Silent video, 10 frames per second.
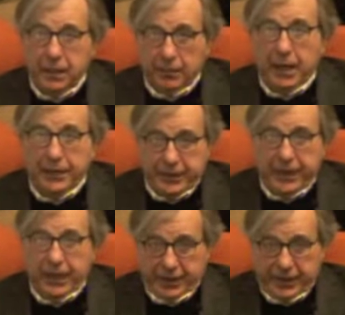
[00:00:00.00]
modern
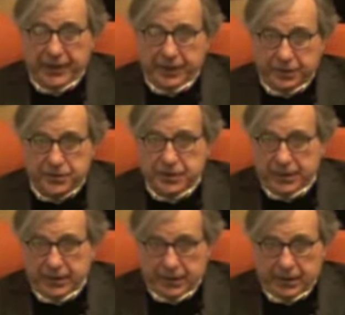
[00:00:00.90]
architects
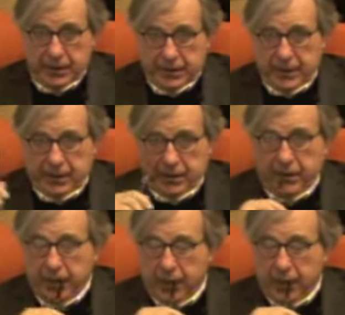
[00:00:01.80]
in the